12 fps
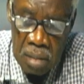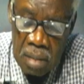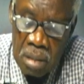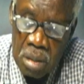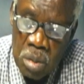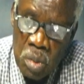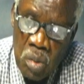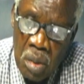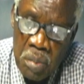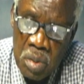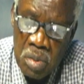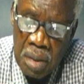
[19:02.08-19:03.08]
Also, no
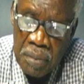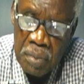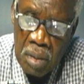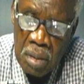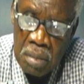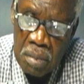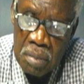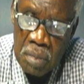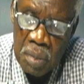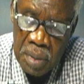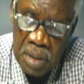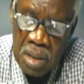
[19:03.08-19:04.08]
abusing for
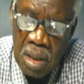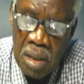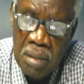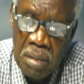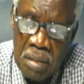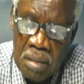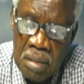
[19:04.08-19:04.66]
Obishia.